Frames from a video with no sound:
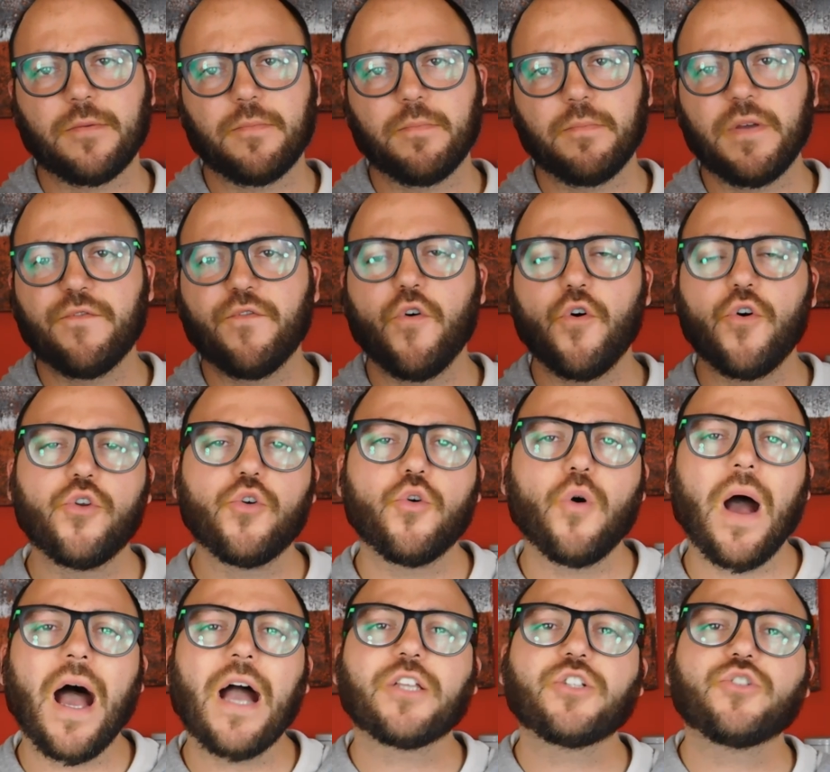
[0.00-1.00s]
before
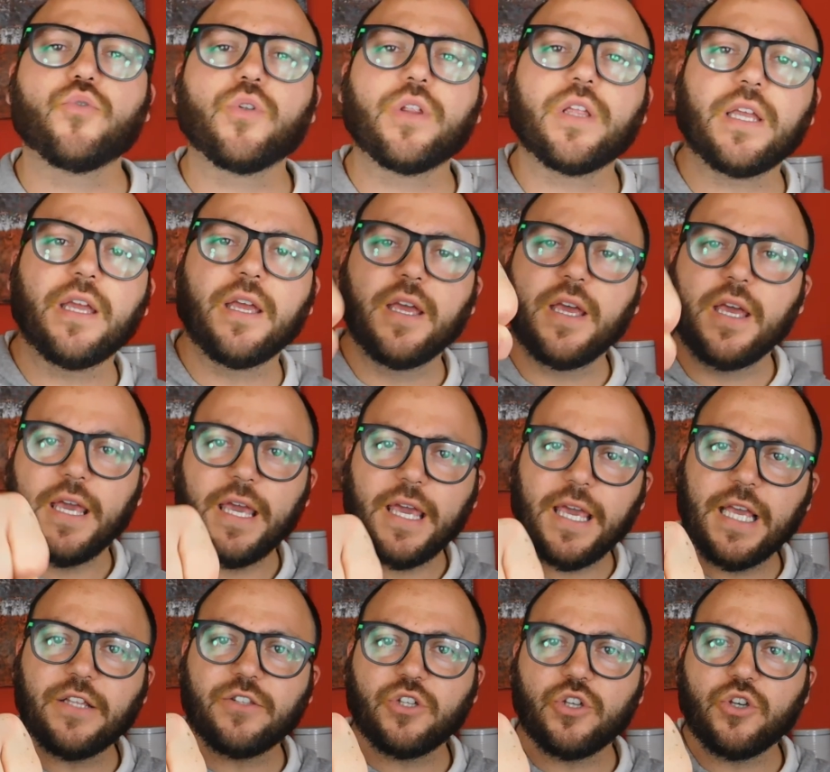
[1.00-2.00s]
you actually
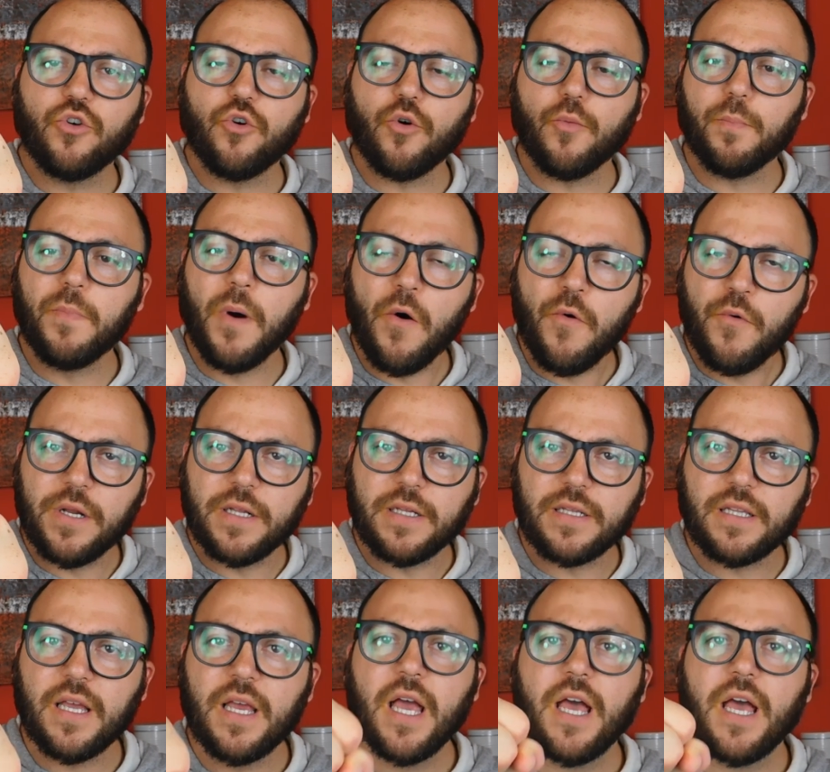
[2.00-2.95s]
hit your opponent.